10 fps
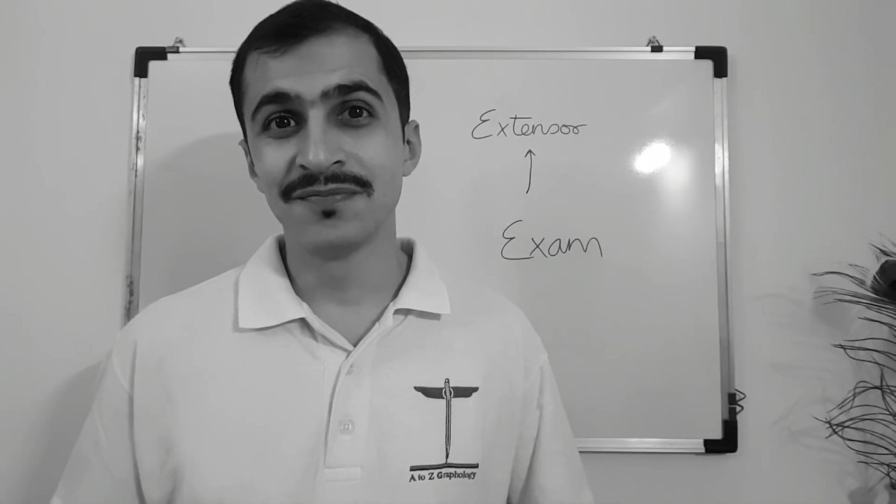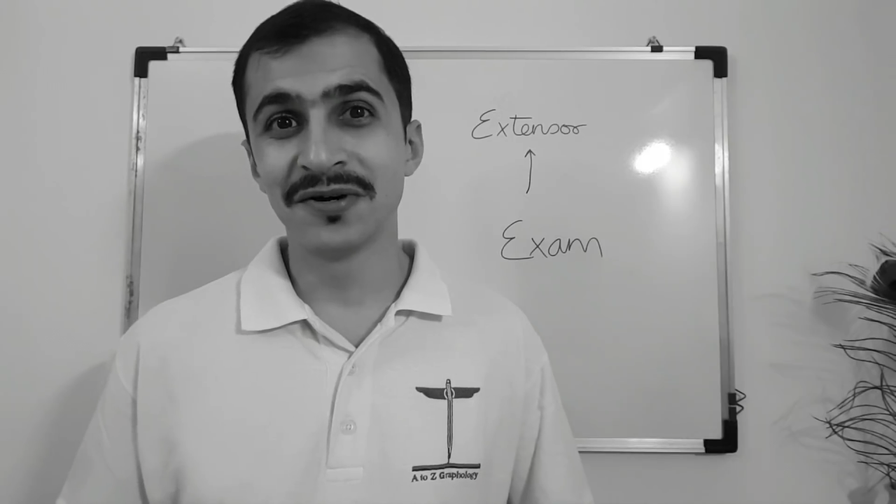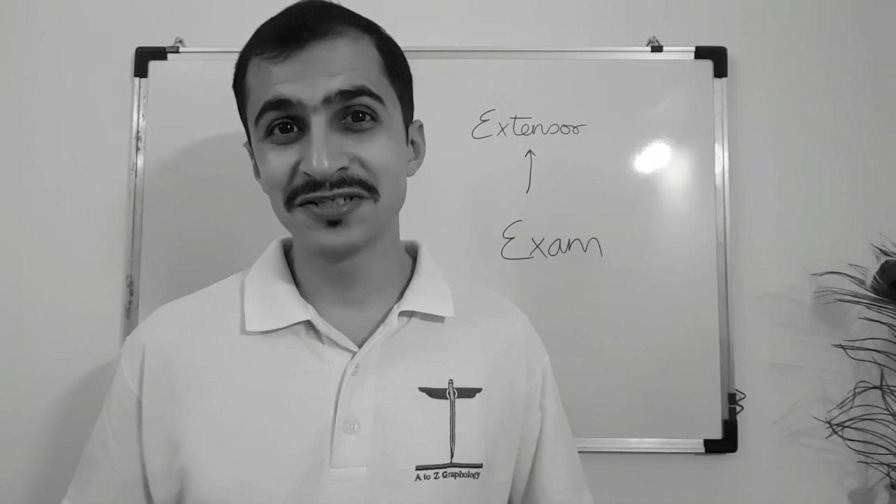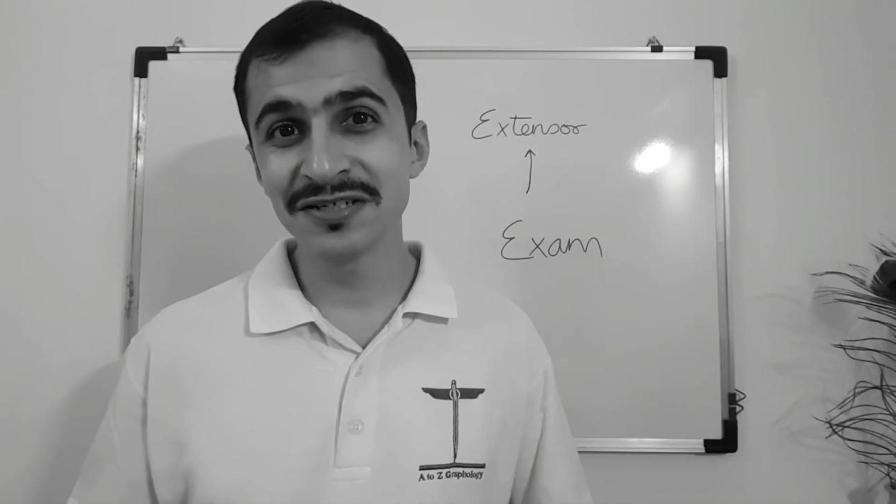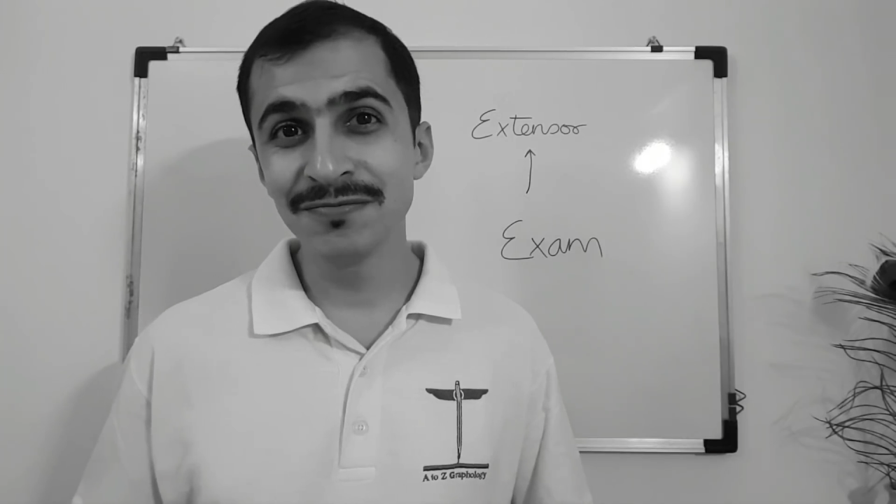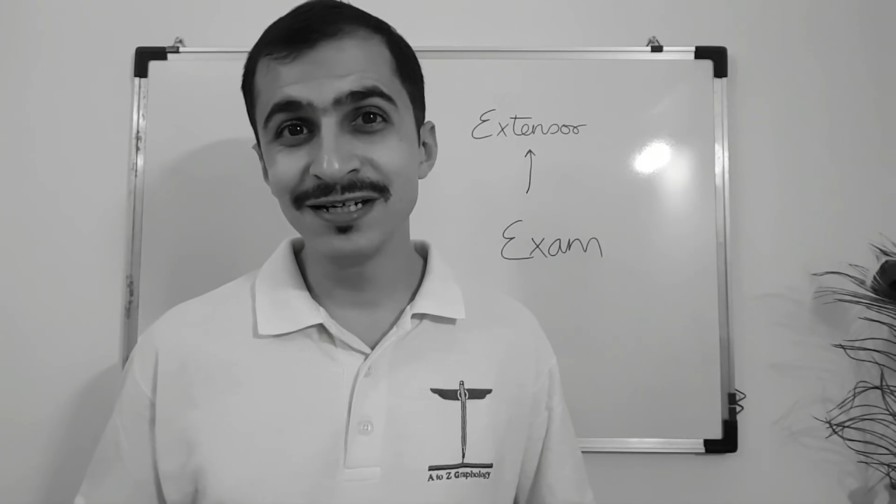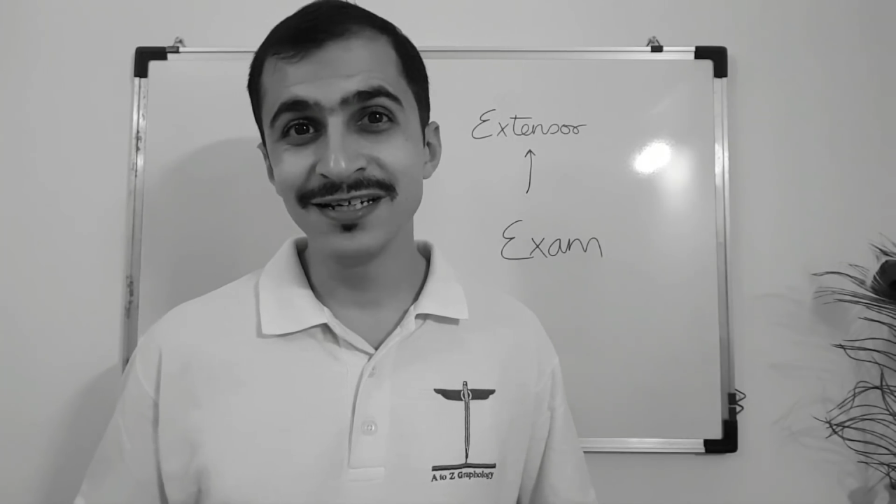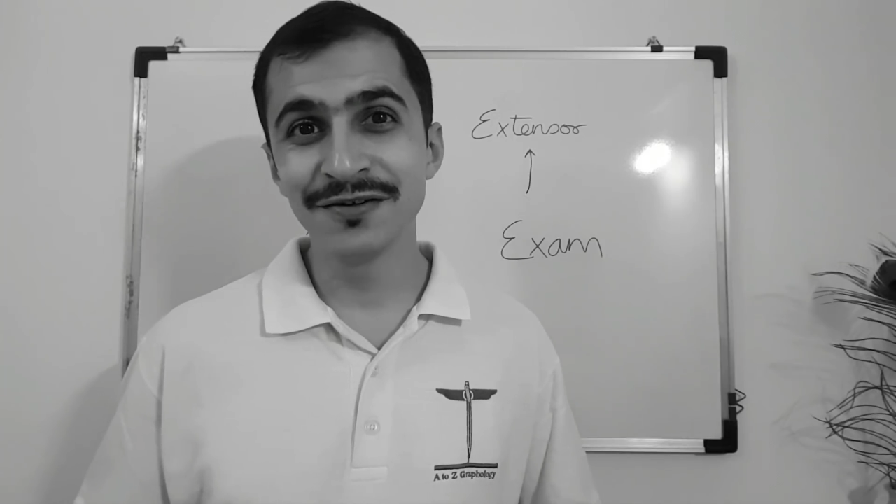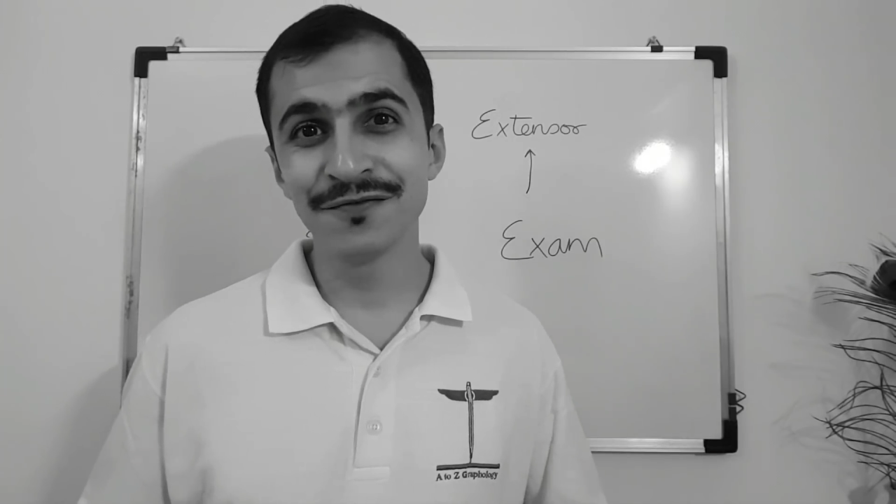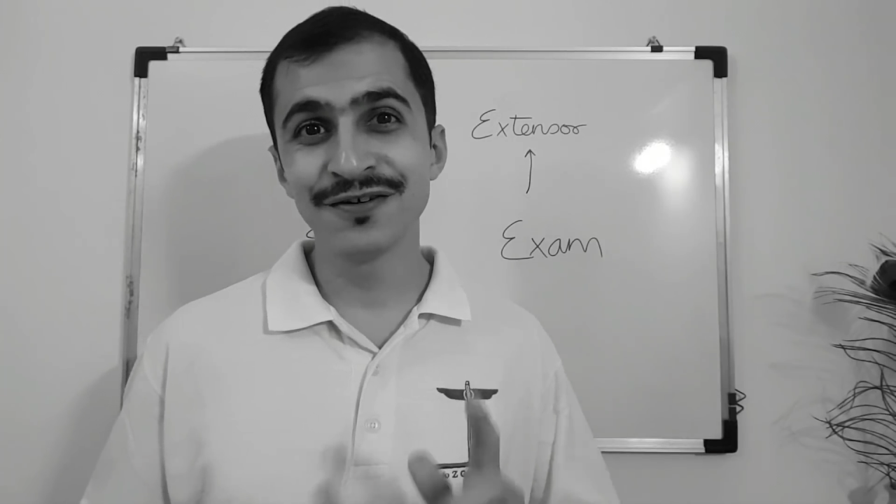Possibly
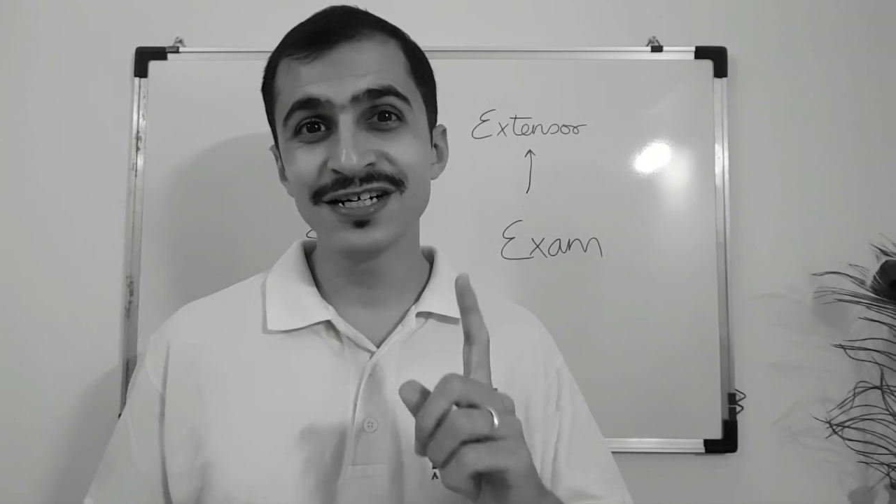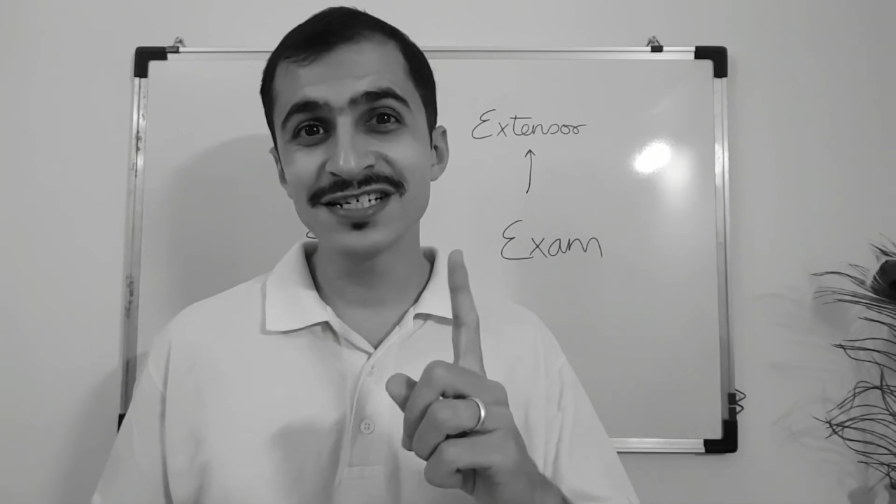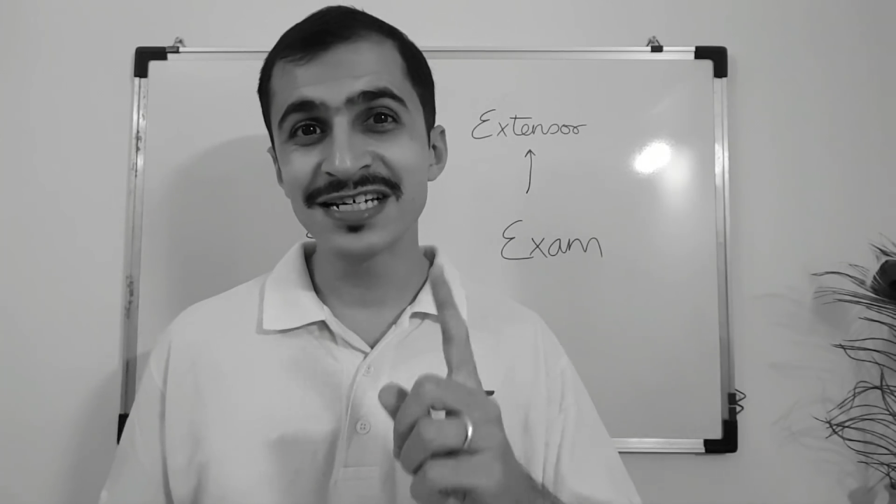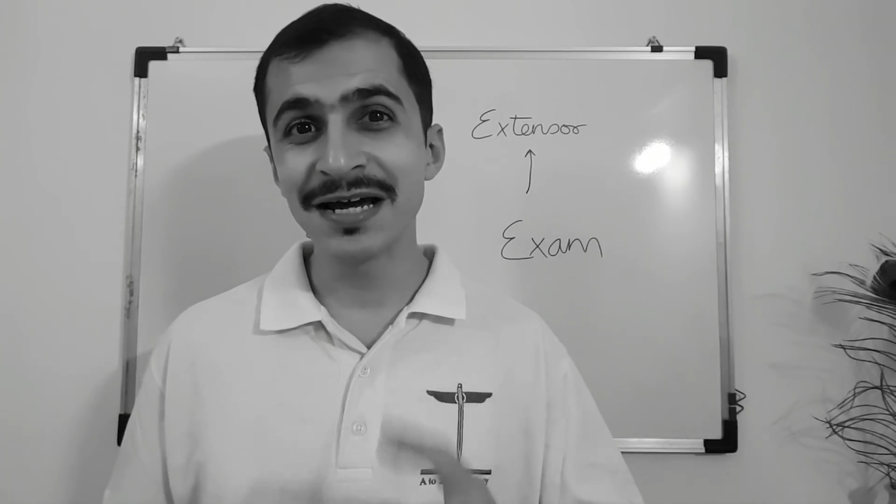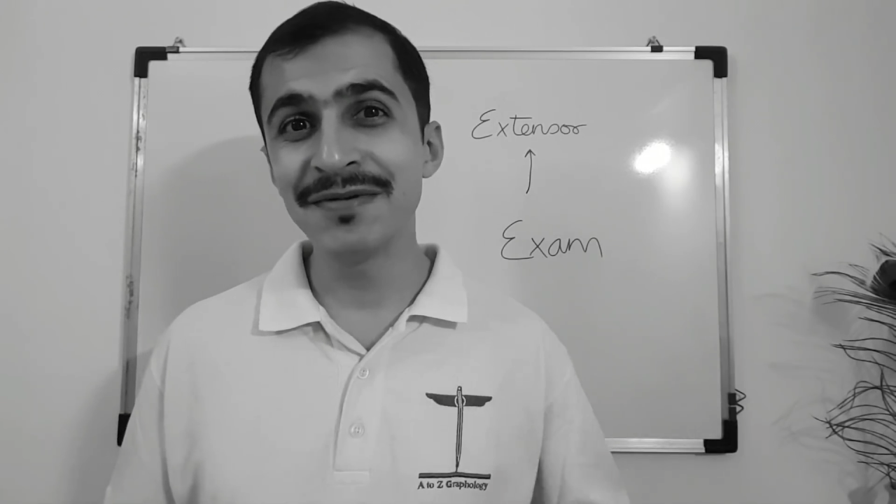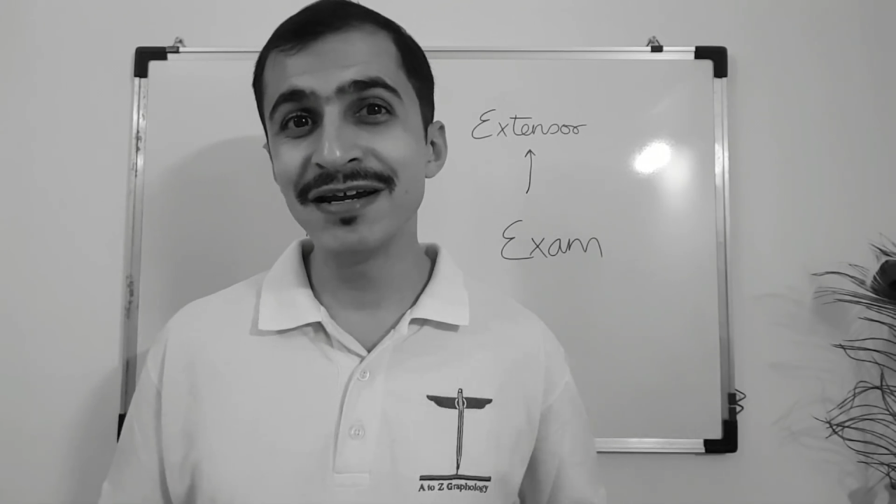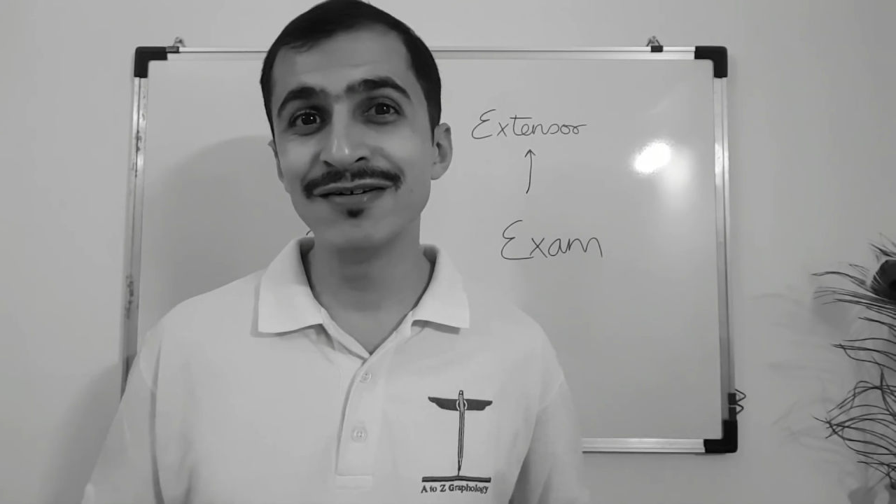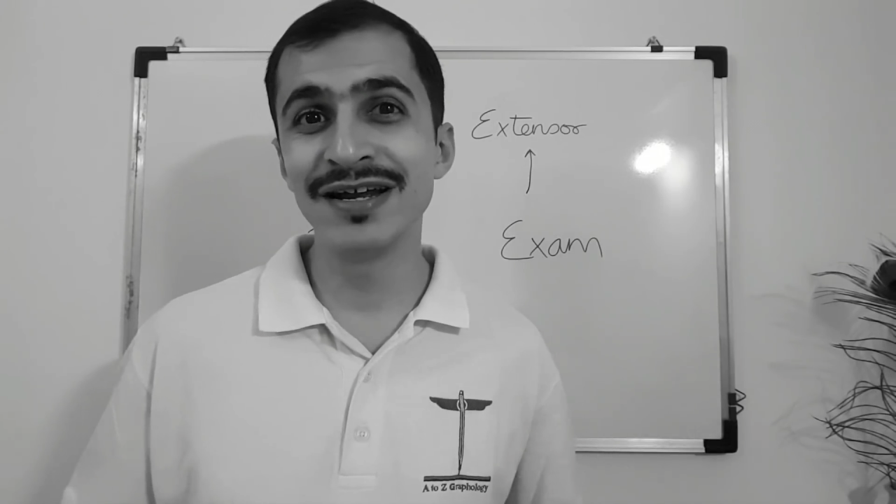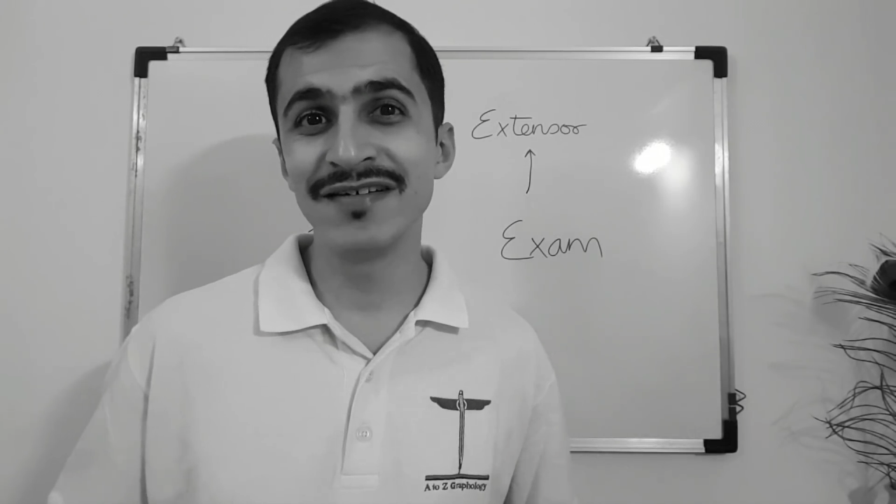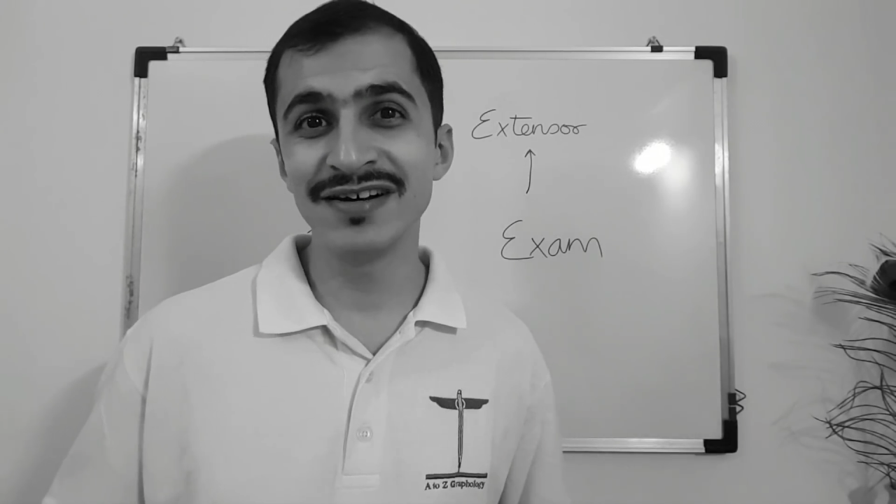the first time he
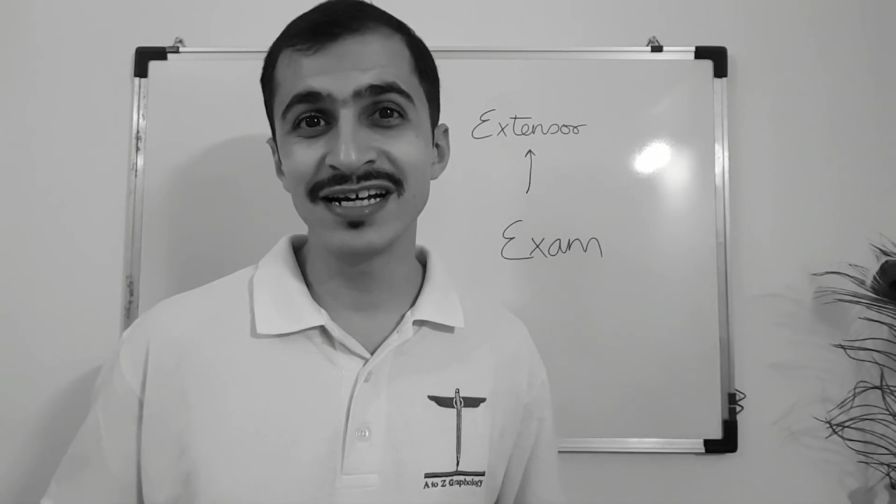would ever